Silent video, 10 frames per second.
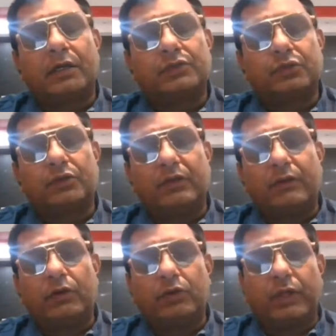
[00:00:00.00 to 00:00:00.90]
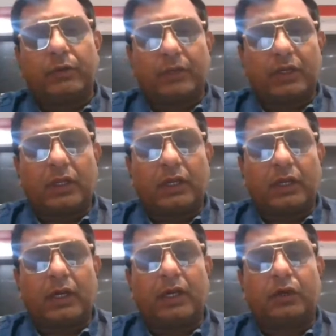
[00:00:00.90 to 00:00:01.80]
So they will go to
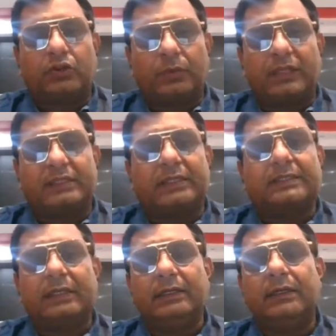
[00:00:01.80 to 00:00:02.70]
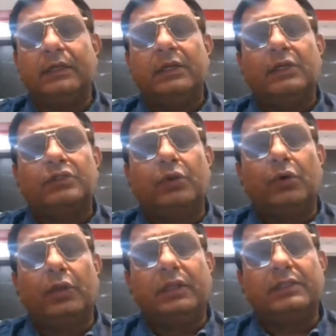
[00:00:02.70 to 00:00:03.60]
a orthopedic surgeon.
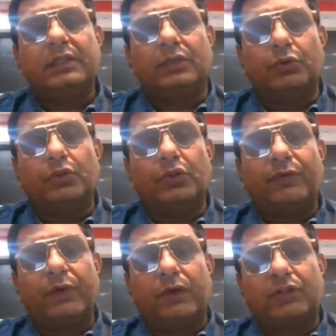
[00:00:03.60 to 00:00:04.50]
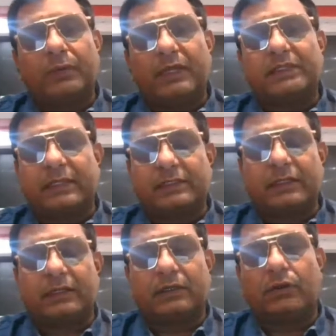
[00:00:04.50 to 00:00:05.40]
So it is a duty of an orthopedic
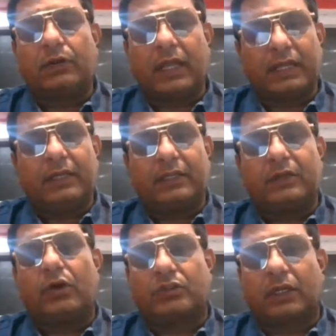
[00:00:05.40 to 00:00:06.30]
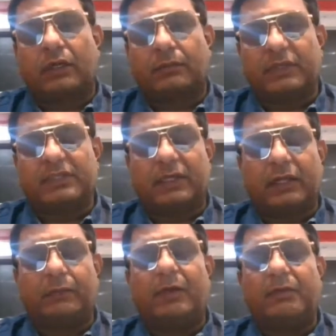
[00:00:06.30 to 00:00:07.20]
surgeon or any other doctor,
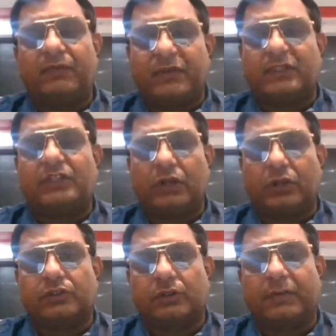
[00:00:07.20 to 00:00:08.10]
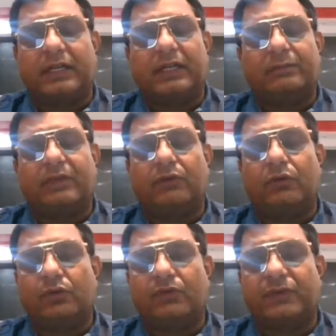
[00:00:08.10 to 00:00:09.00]
basically, maybe a physician also. Many times they
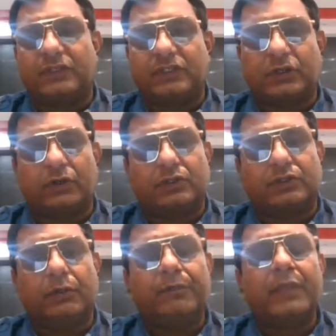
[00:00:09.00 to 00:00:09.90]
go to a physician also.